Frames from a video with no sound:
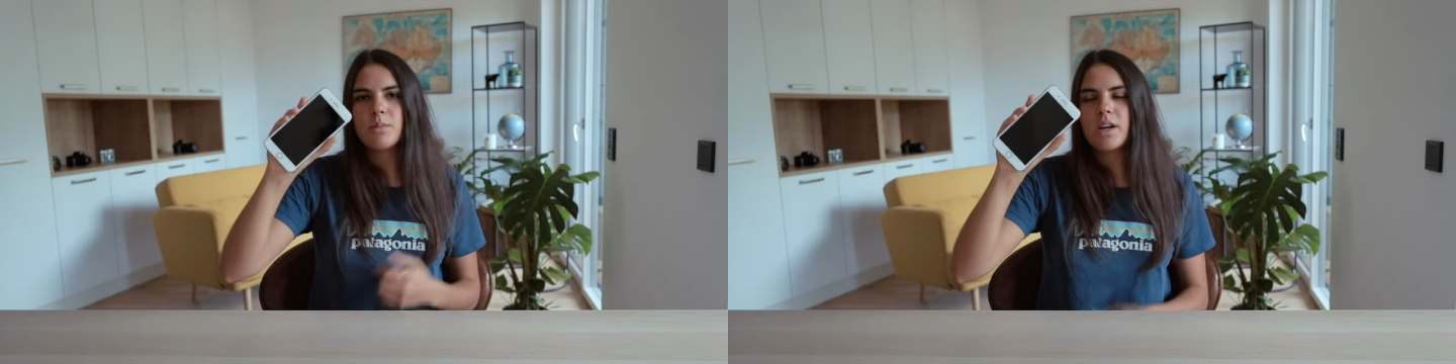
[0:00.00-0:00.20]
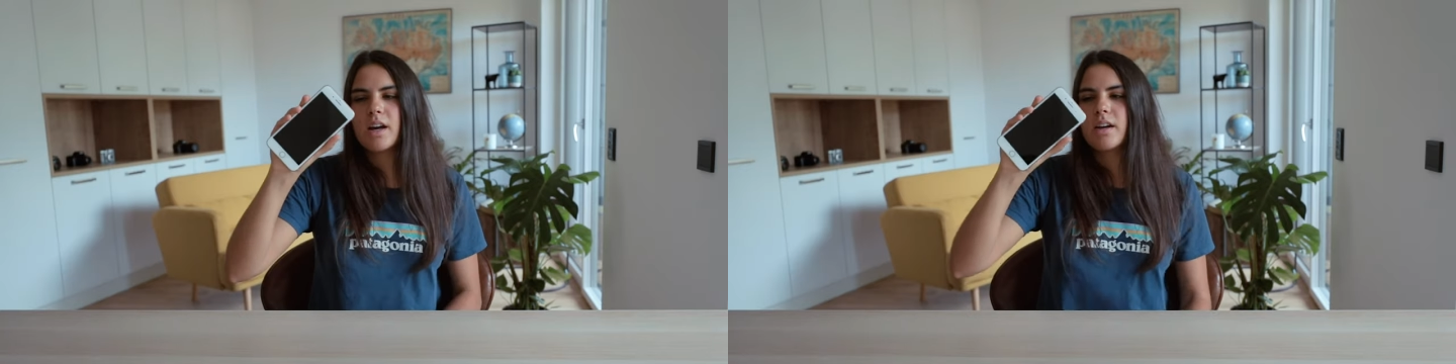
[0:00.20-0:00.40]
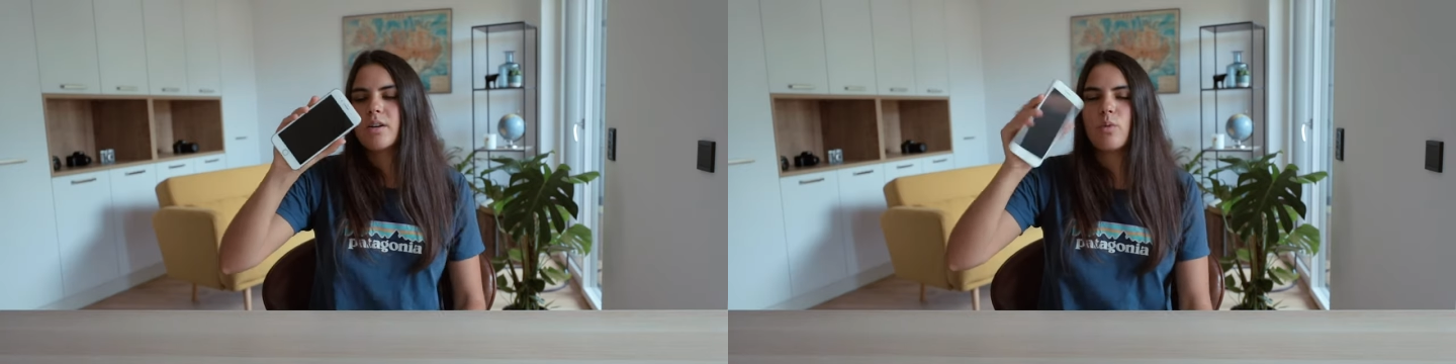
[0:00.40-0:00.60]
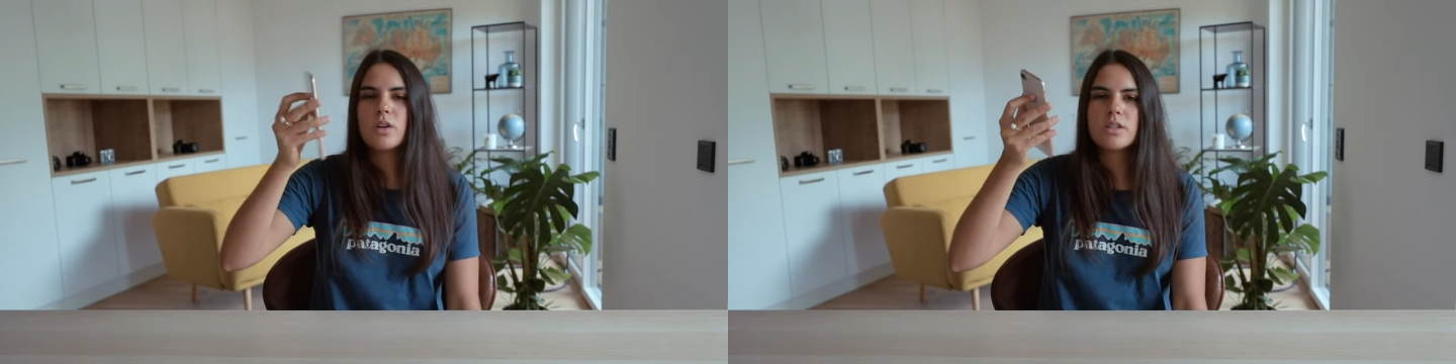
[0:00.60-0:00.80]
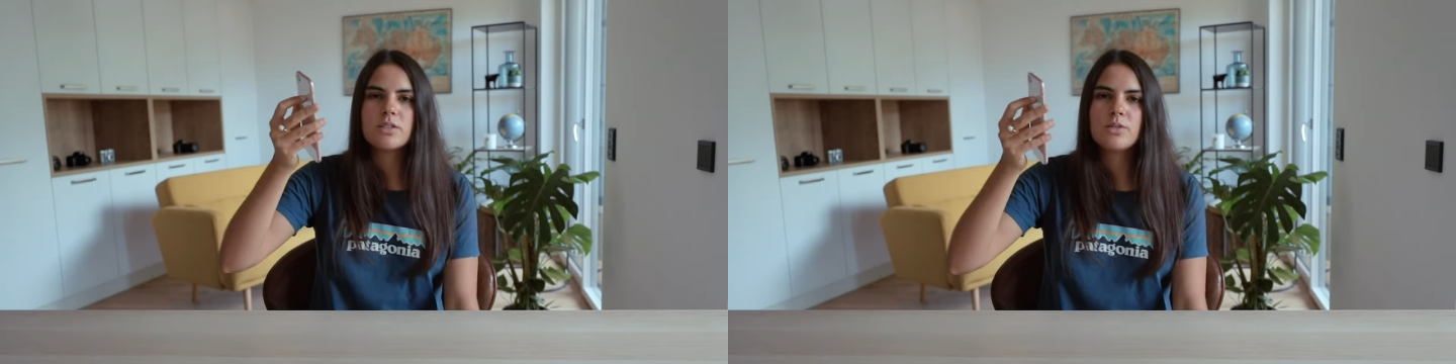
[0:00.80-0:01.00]
but I
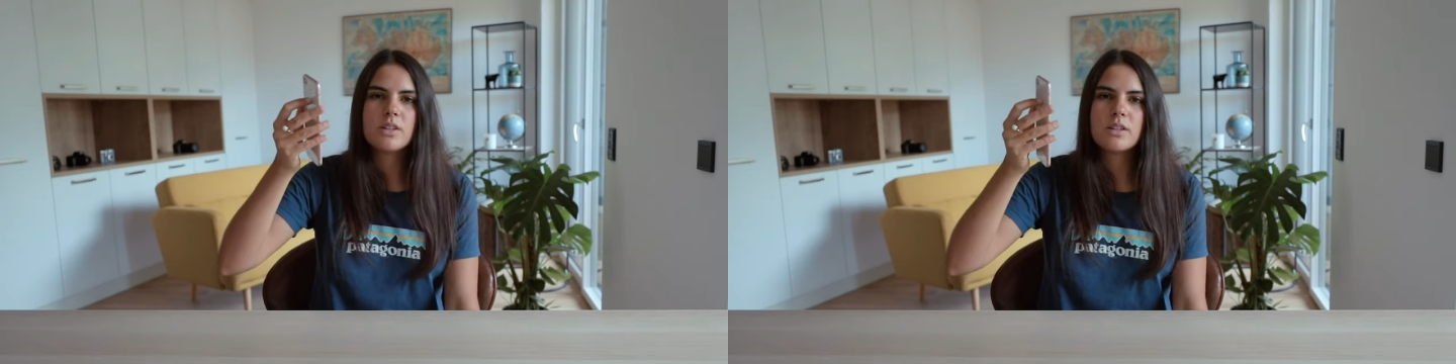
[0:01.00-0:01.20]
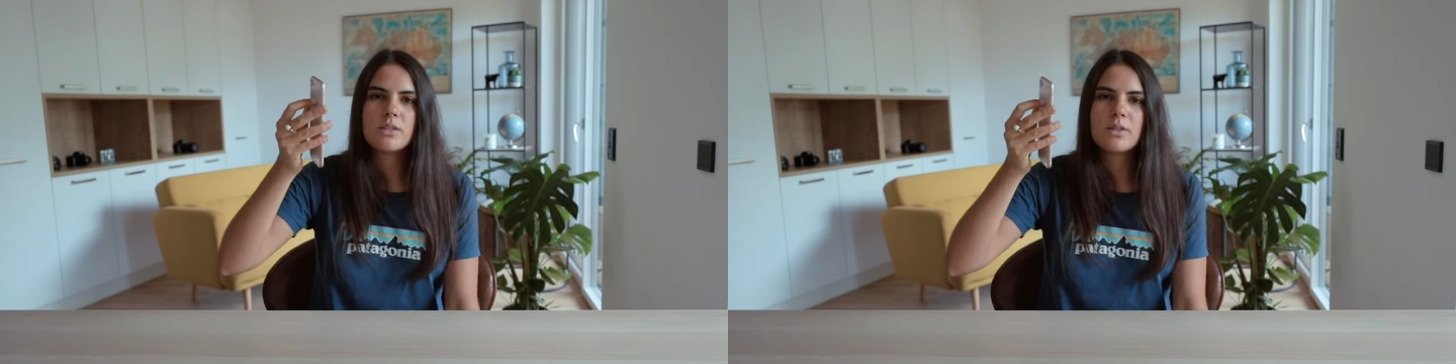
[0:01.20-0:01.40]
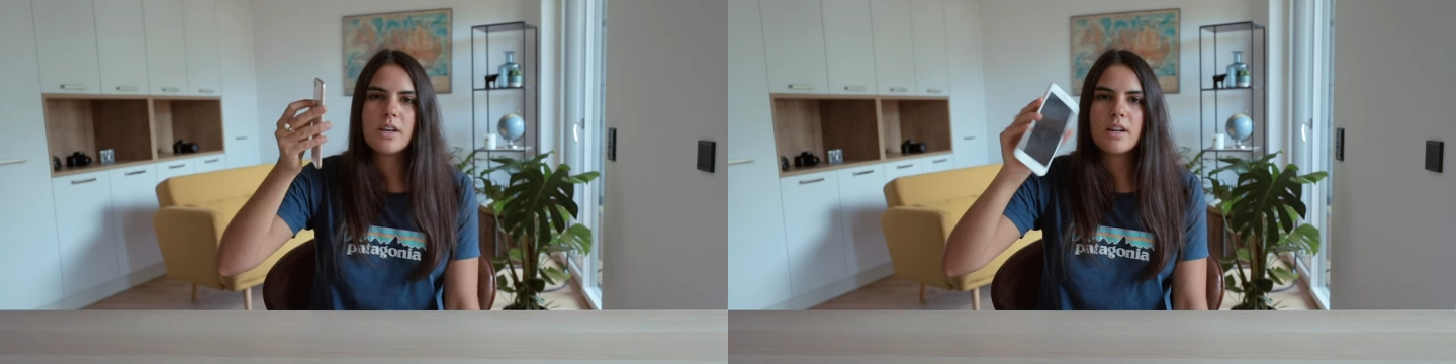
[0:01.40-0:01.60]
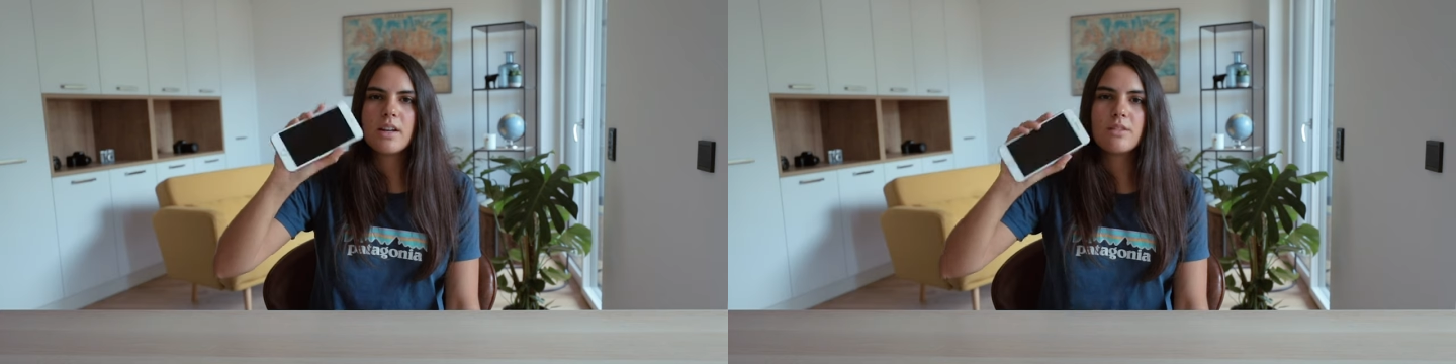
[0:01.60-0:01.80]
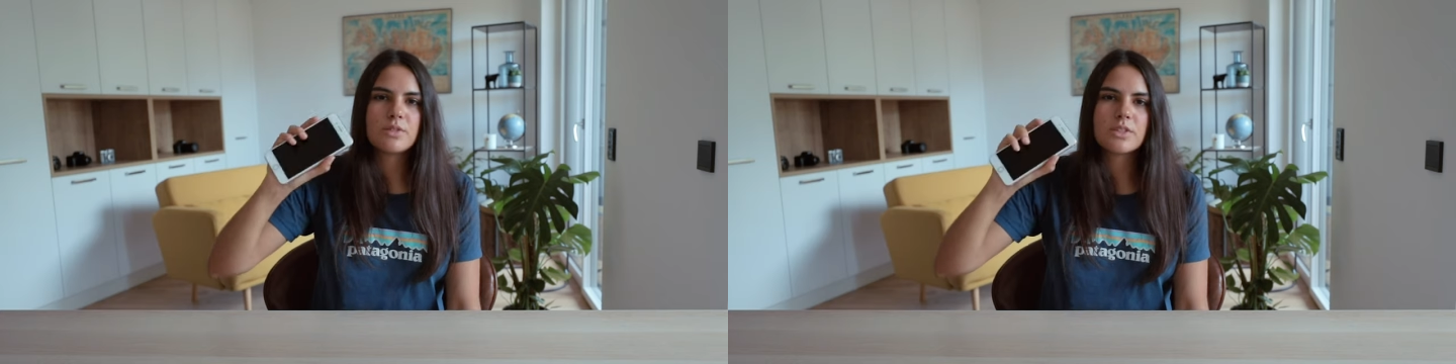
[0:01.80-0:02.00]
wanted to include it
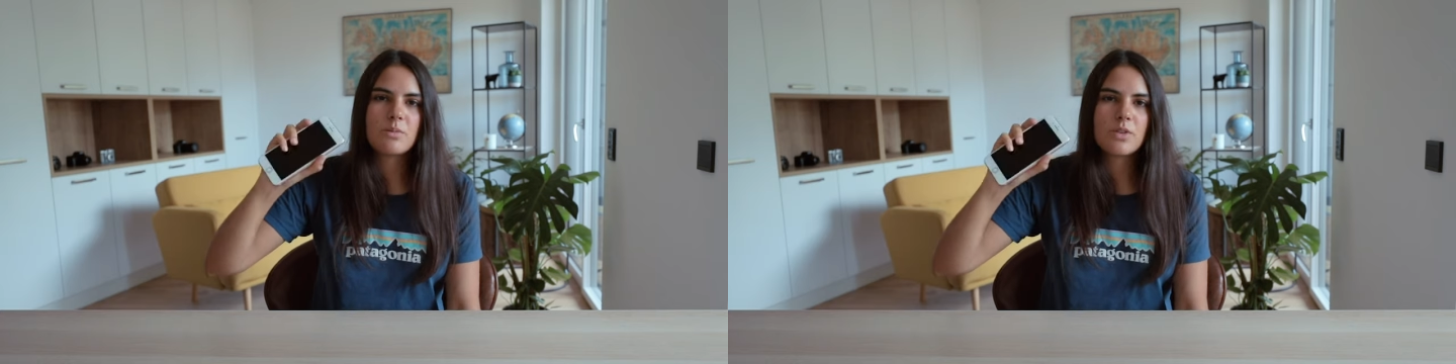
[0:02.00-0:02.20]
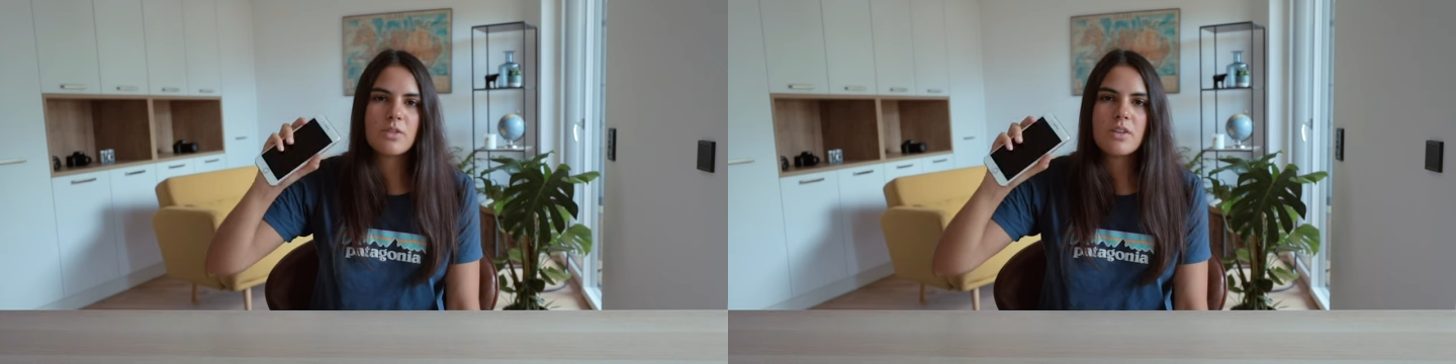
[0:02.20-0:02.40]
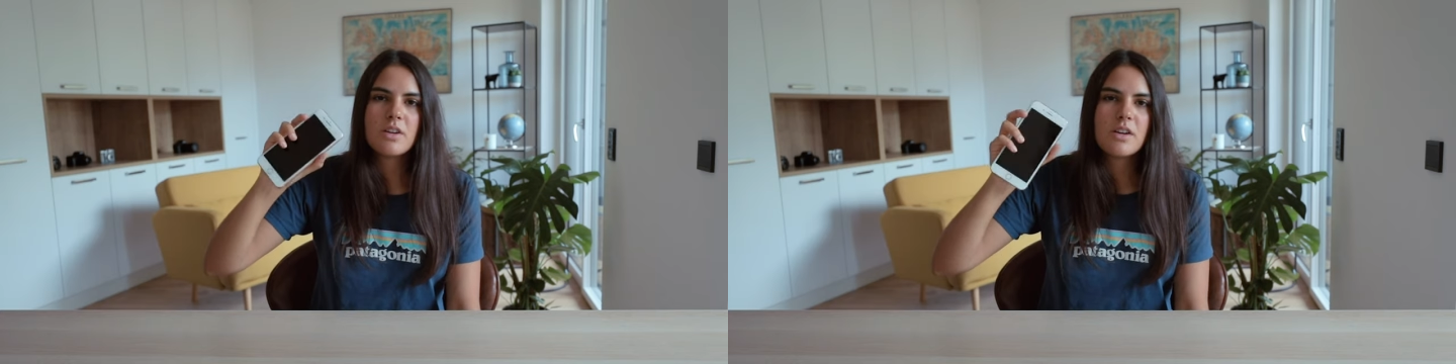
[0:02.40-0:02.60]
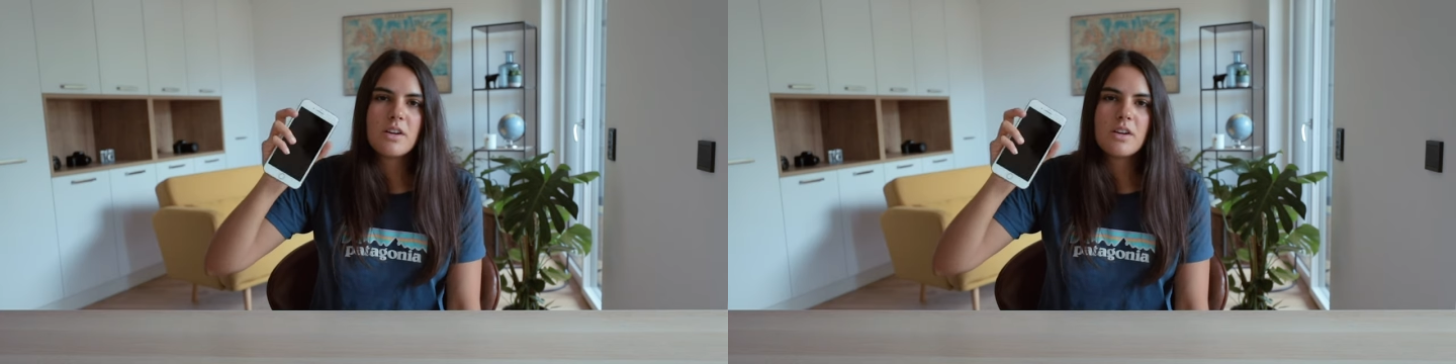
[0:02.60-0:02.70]
if someone